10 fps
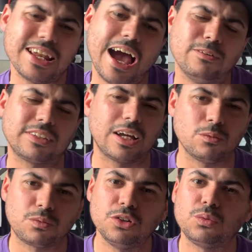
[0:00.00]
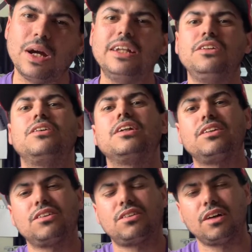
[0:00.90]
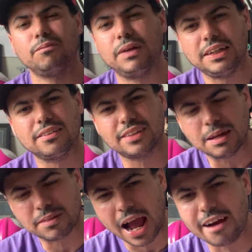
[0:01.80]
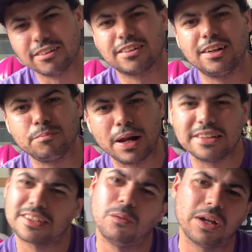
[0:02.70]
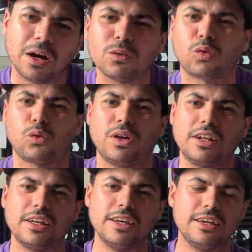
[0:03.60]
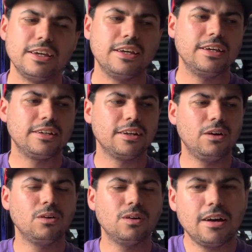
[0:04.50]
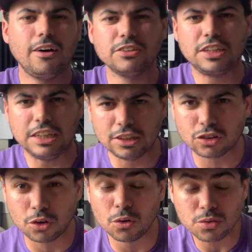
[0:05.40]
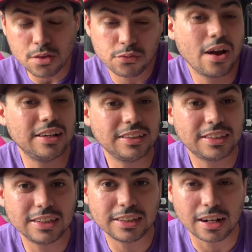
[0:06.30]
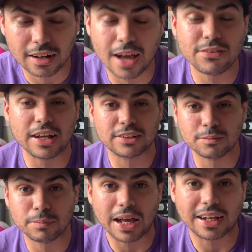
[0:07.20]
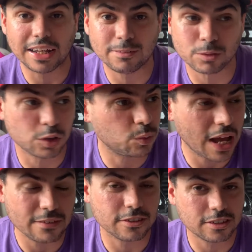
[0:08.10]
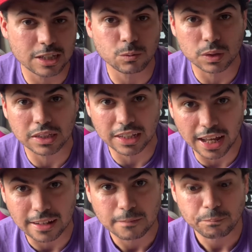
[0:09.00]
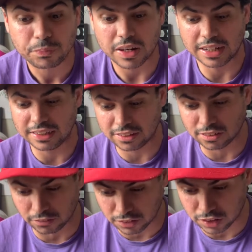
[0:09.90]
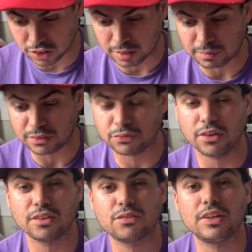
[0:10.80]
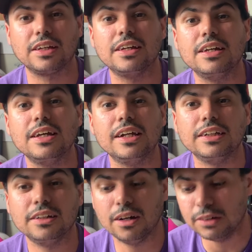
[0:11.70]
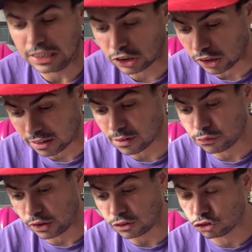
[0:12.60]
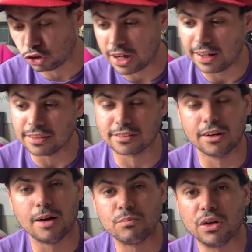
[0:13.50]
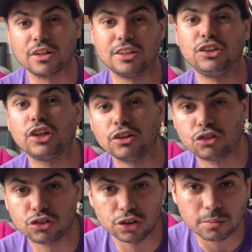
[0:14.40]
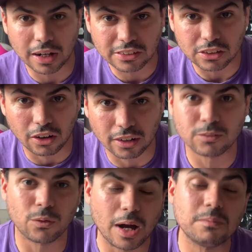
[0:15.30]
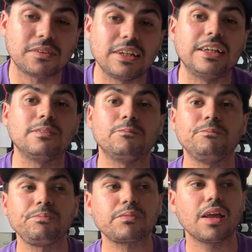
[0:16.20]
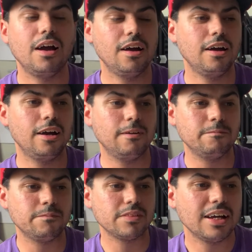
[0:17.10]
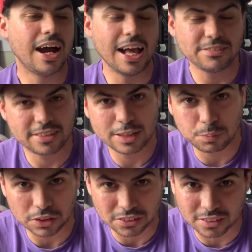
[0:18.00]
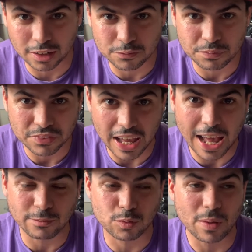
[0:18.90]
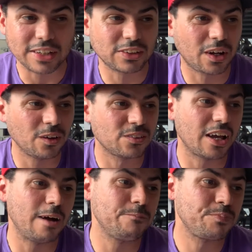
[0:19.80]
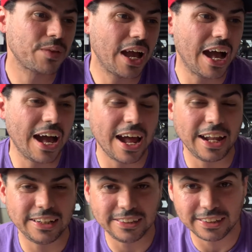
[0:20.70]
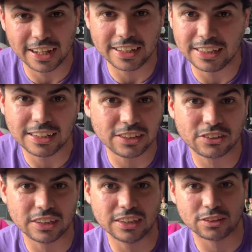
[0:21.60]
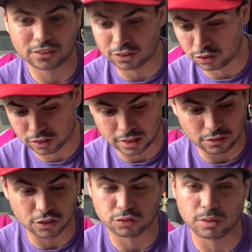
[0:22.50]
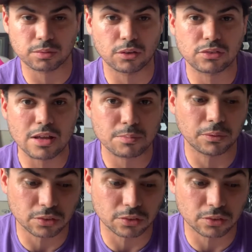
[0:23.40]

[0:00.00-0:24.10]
now. It's like, dude, when are you going to just stop being the same character? Play someone else already. You know, obviously it's cool to finally see a live action Black Adam because we haven't seen one yet. And this is obviously going to be the first thing. You know, it's just the first trailer, so I'm not going to judge too much on what I'm seeing. I have seen the pictures of the Atom Smasher close-up, and yeah, he literally is just, they've just ripped off Deadpool's